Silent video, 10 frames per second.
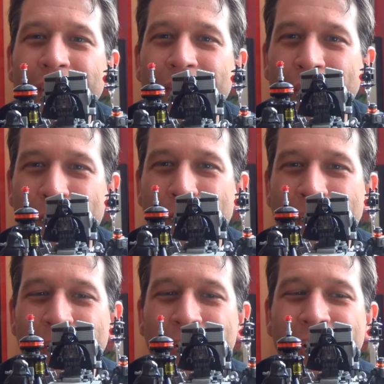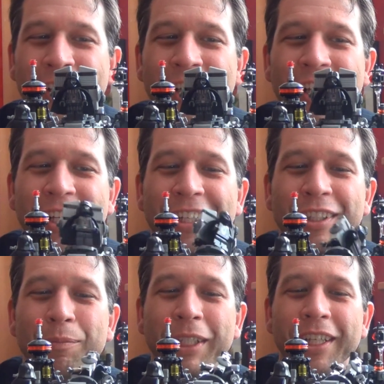Darth Vader
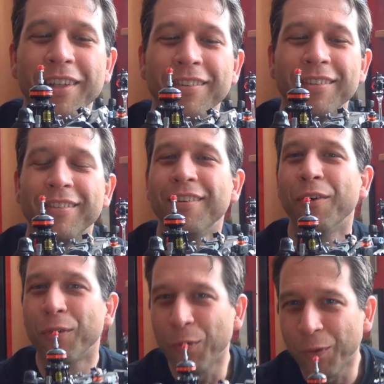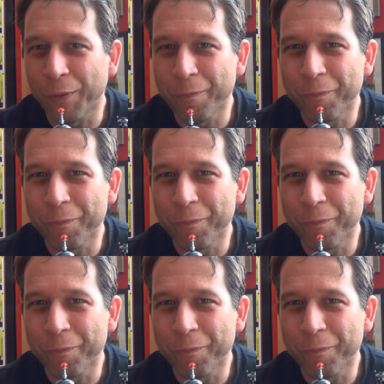because it's so cool.